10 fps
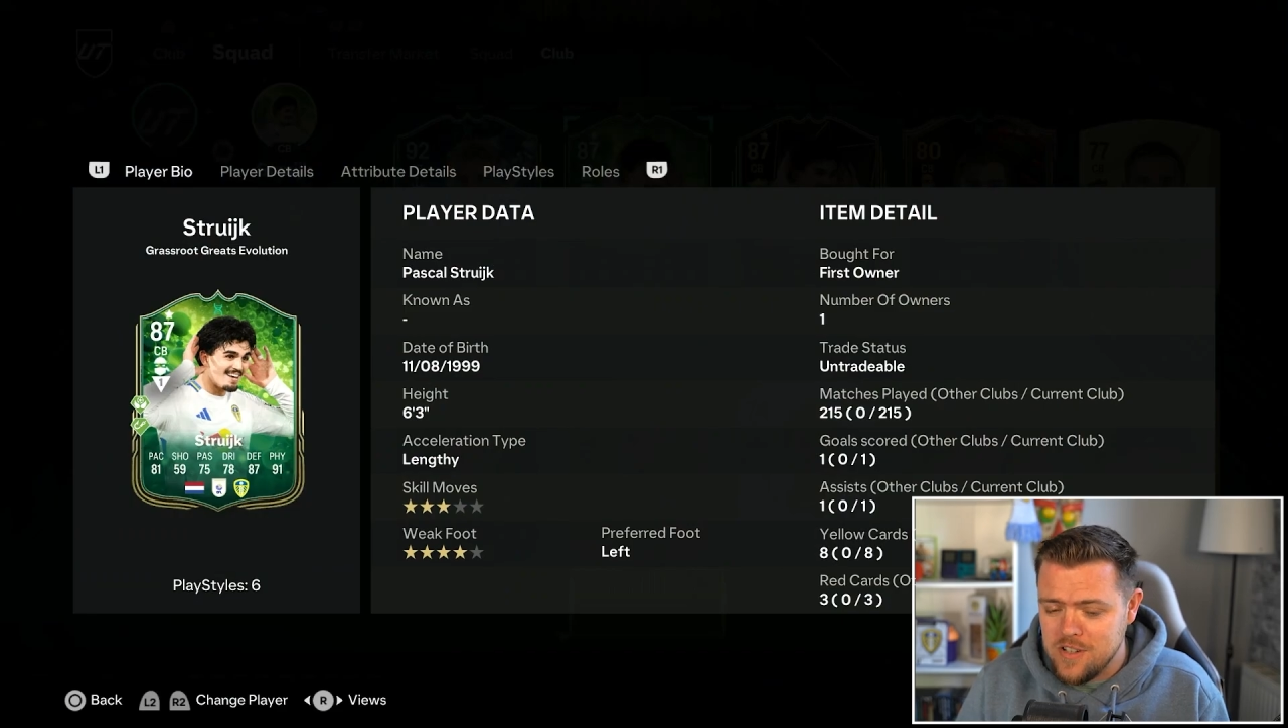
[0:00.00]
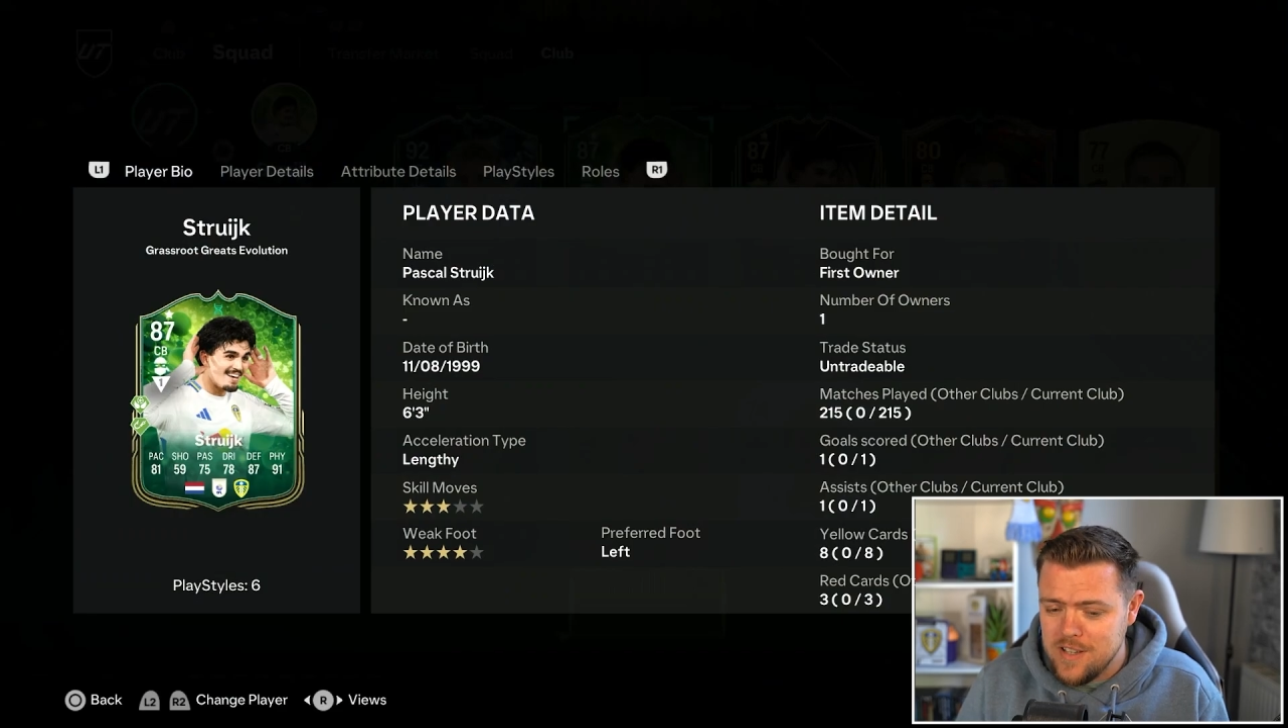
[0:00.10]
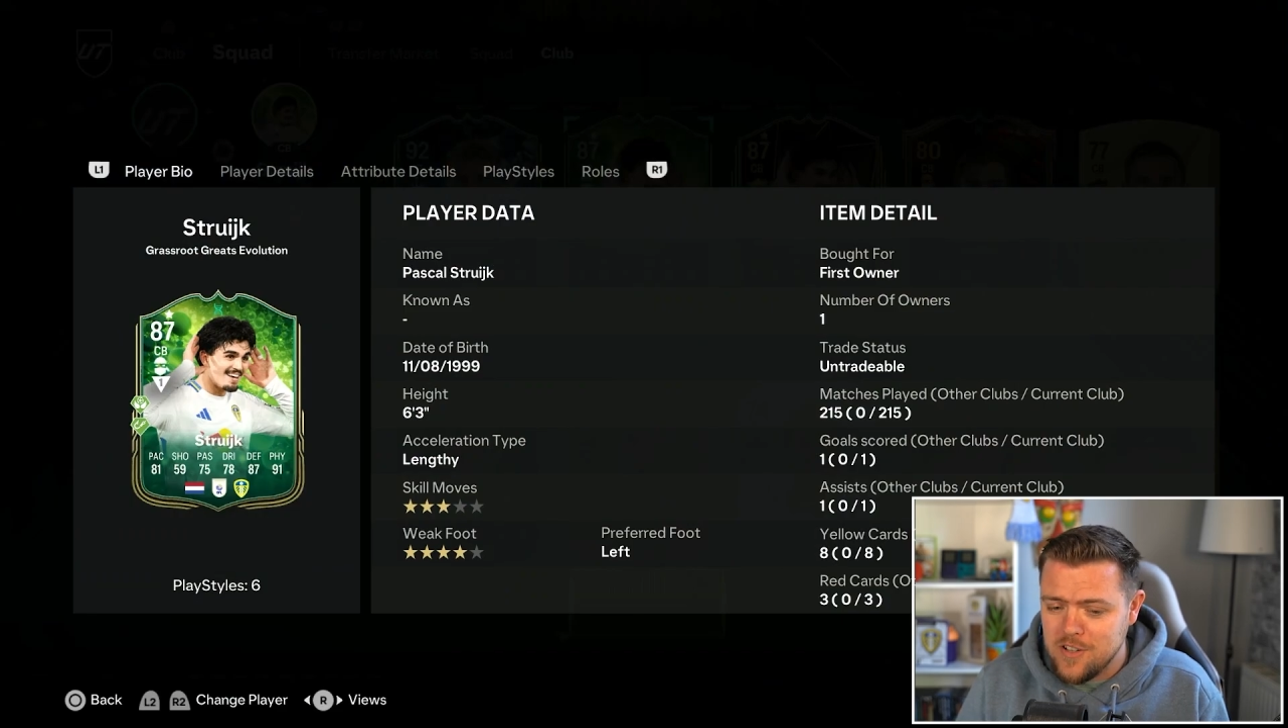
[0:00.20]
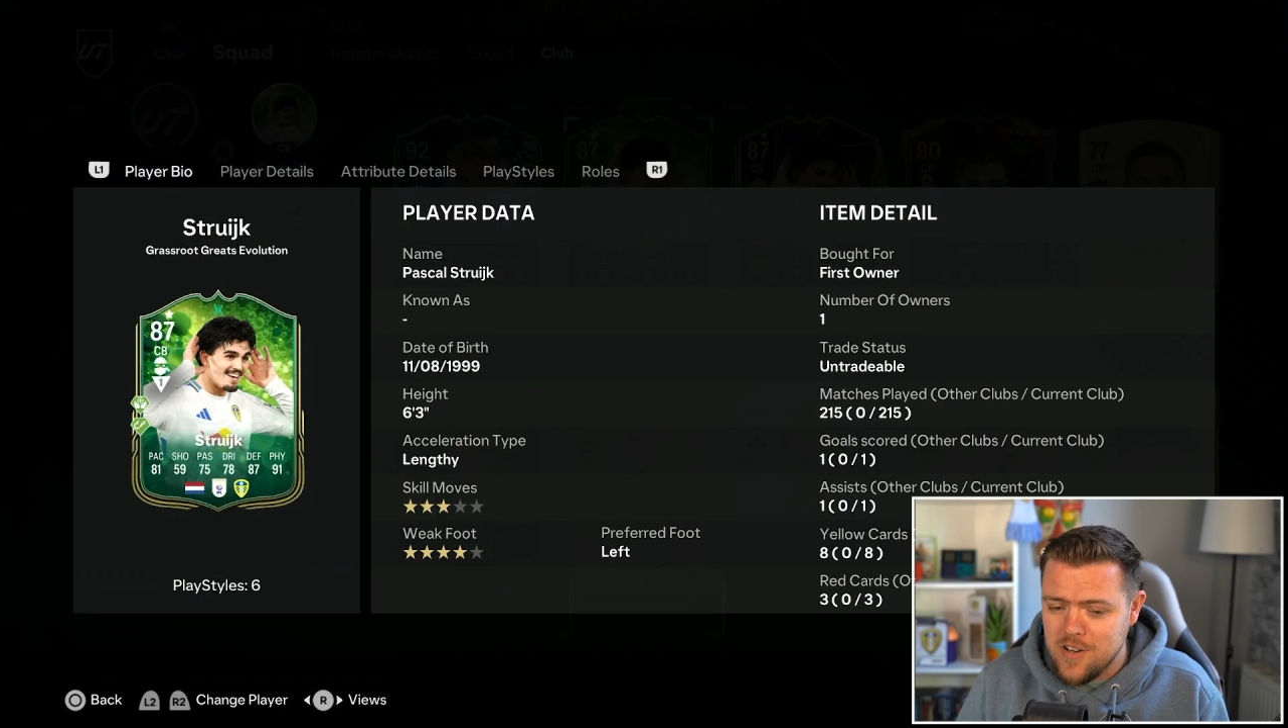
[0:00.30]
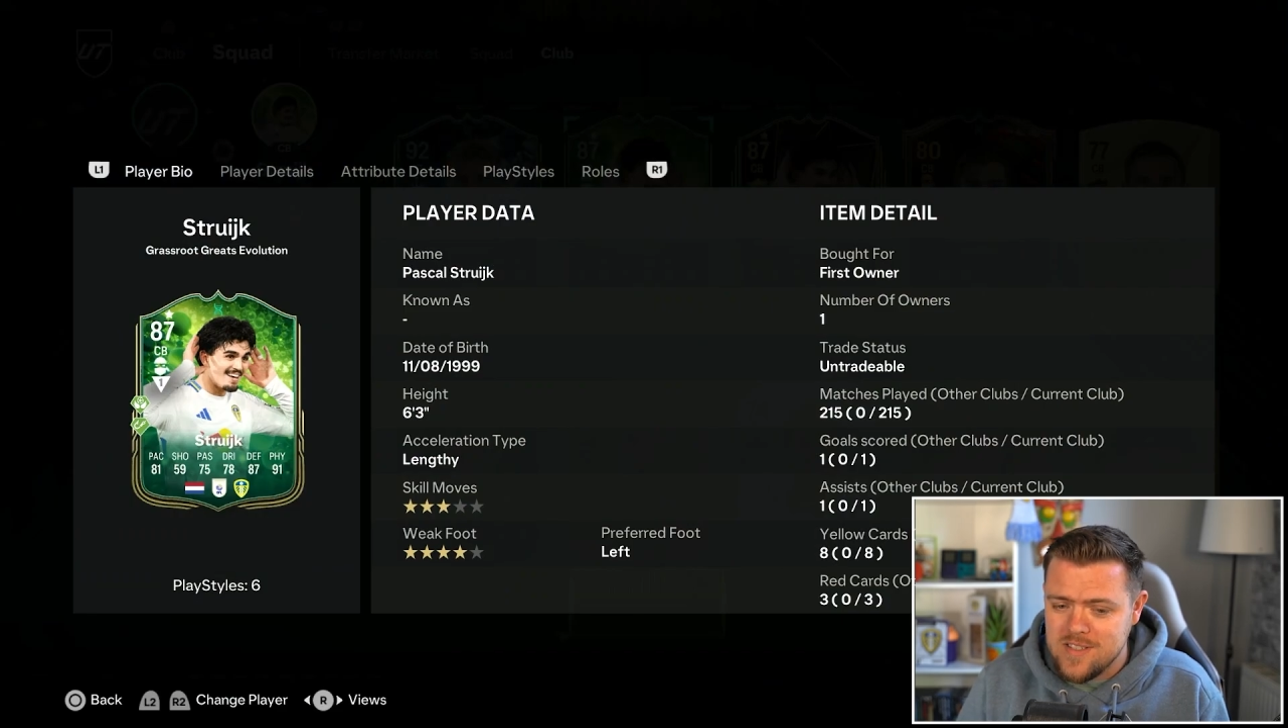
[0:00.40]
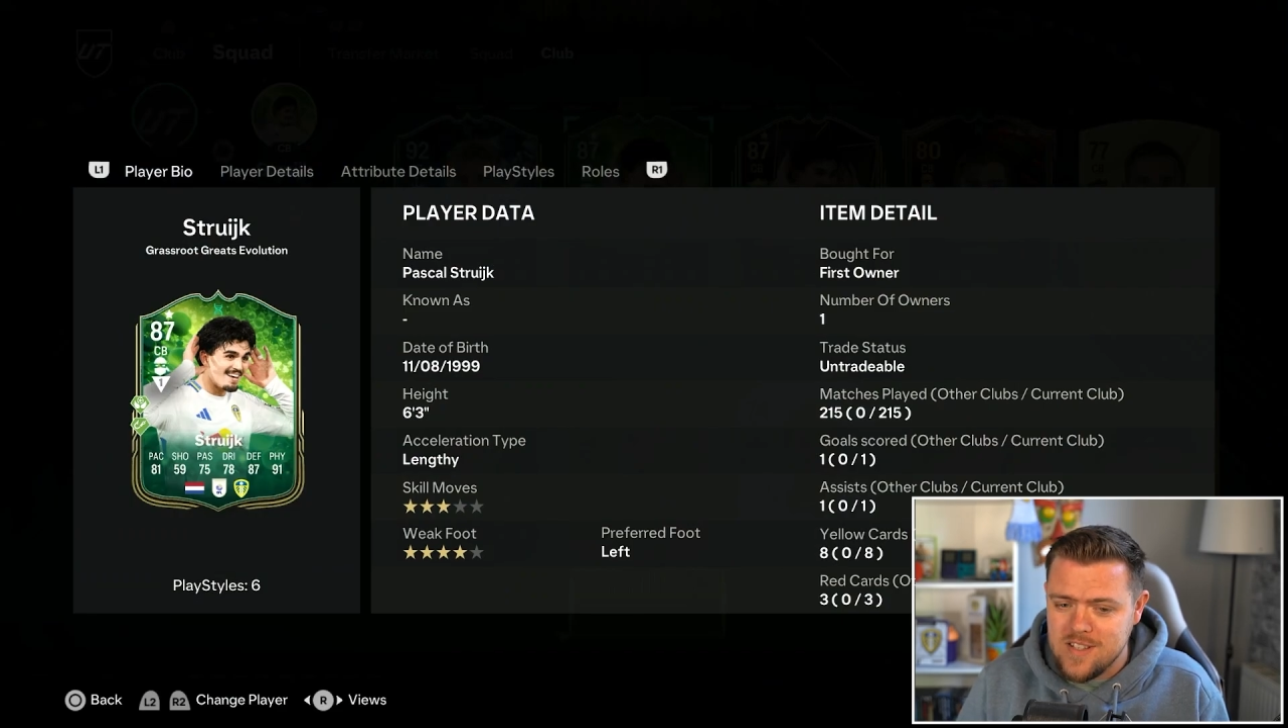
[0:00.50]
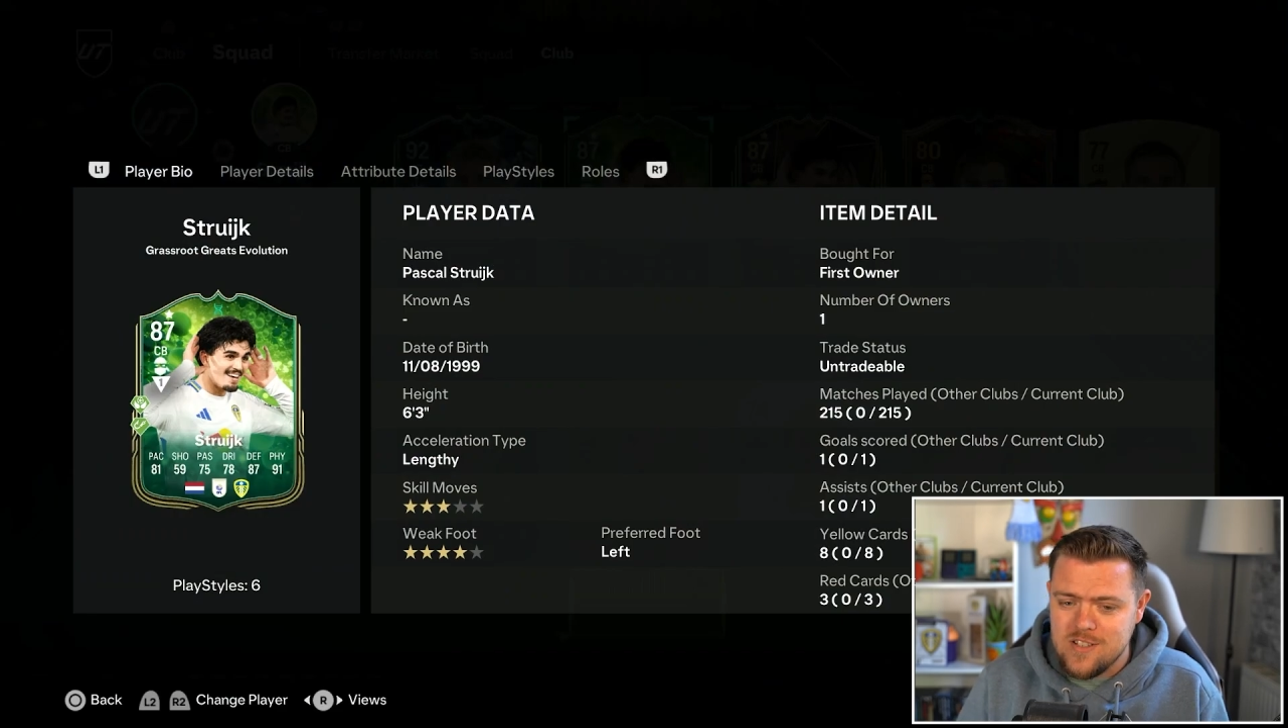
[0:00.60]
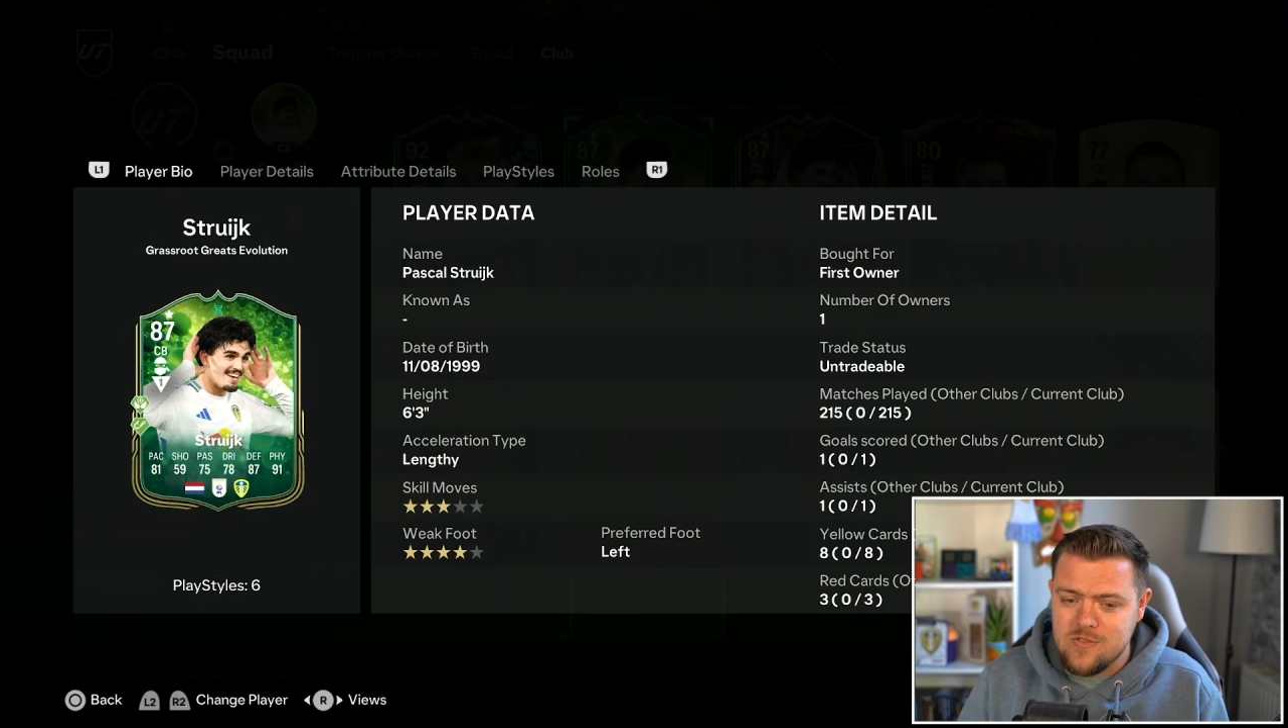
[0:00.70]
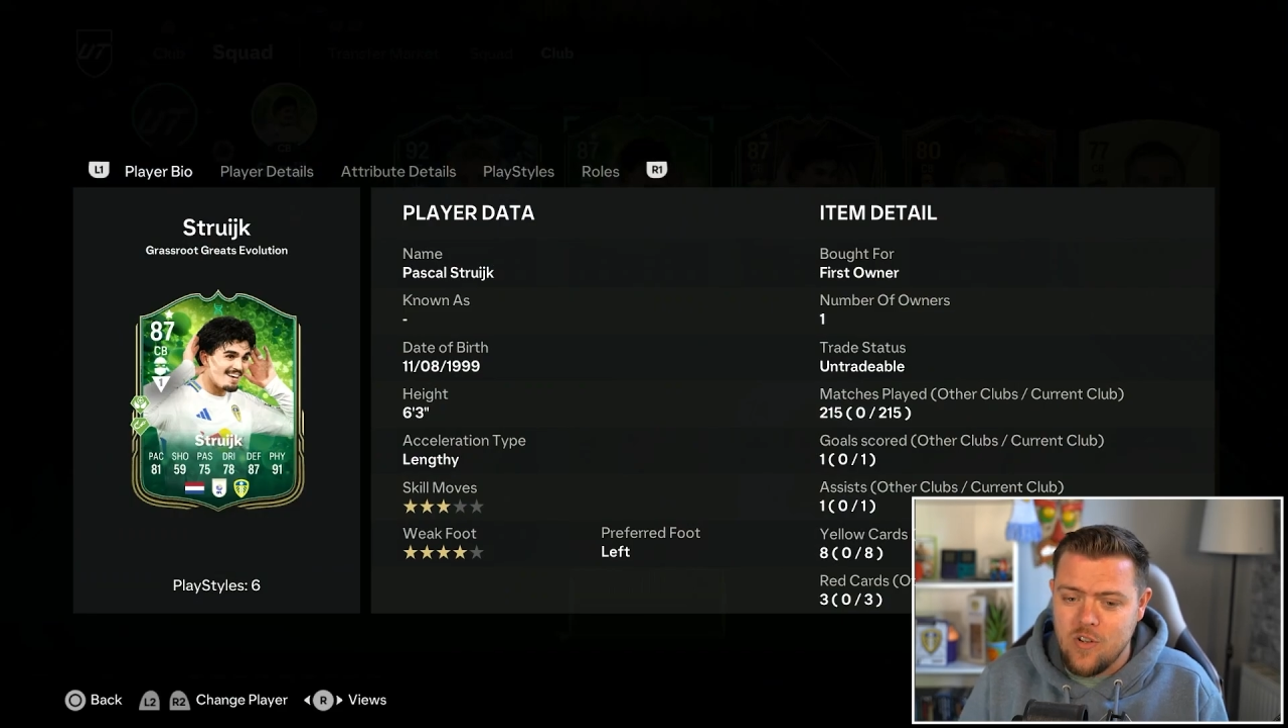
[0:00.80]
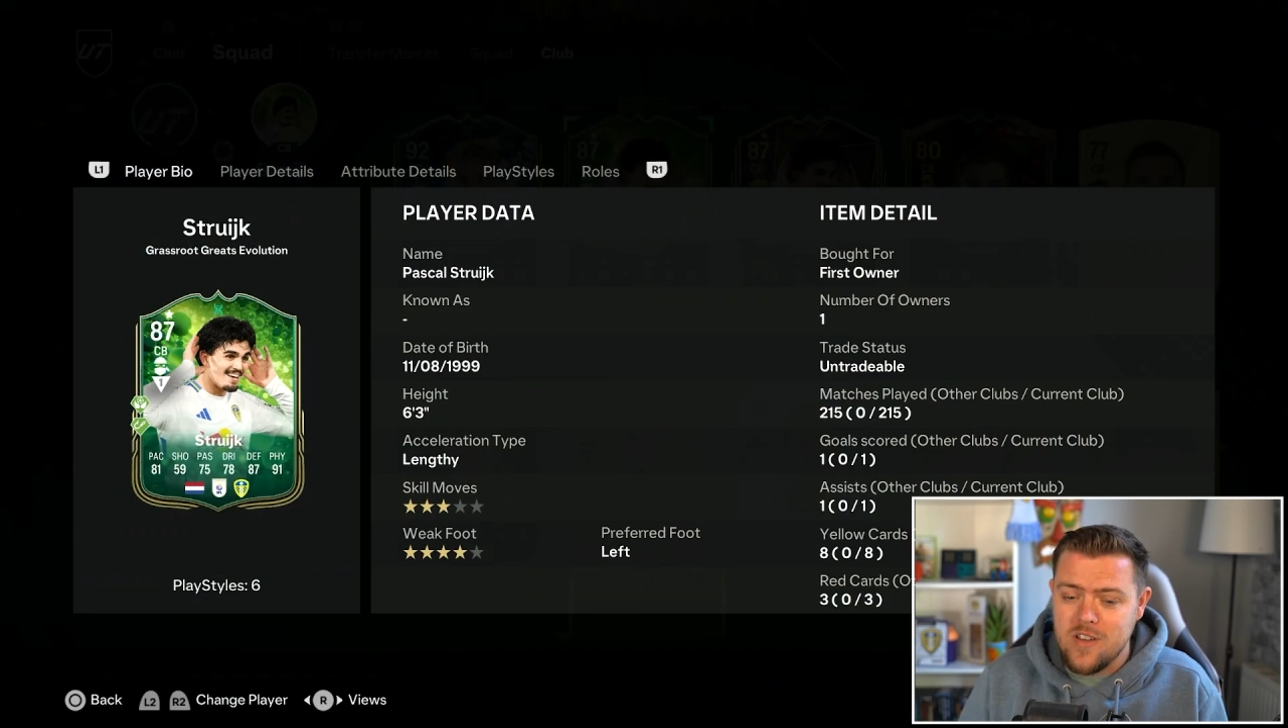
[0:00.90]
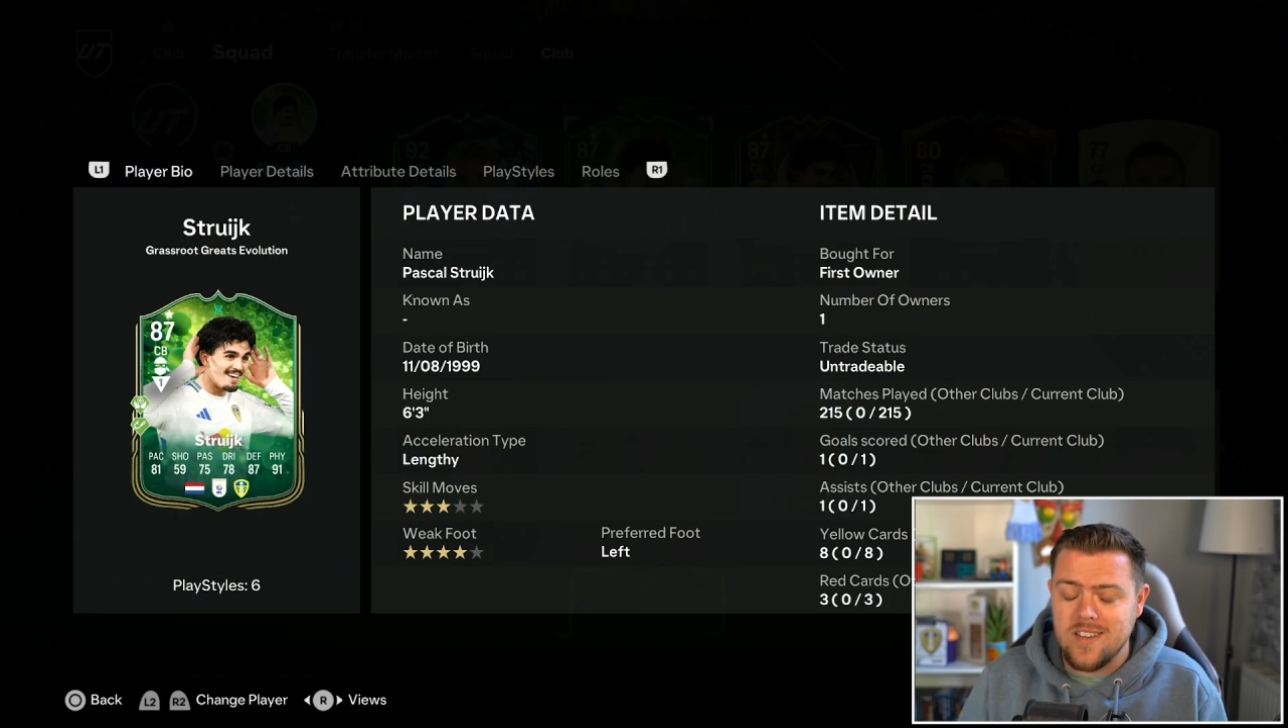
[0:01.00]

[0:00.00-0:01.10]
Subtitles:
Evo is this Struijk,